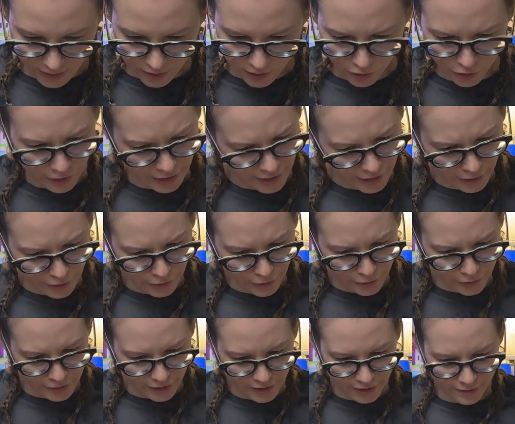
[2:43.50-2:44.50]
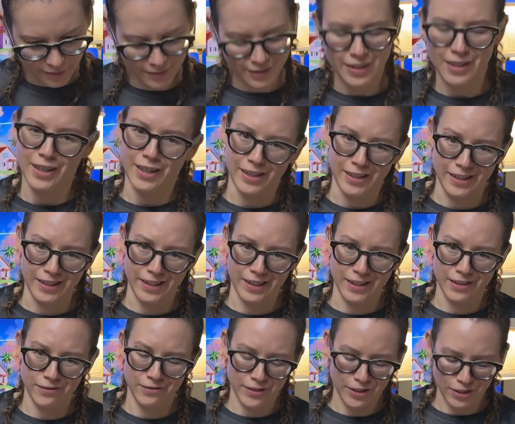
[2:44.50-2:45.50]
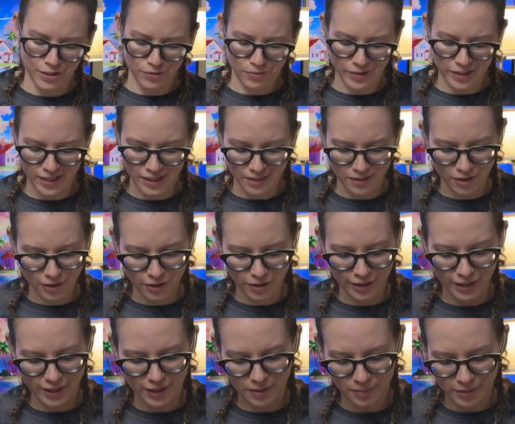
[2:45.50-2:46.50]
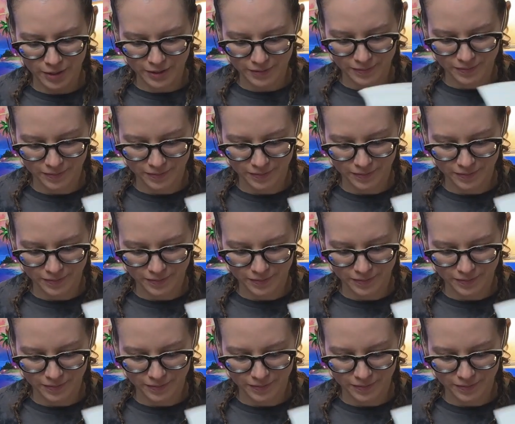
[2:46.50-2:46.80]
Already loose. I kind of fidgeted with it earlier, but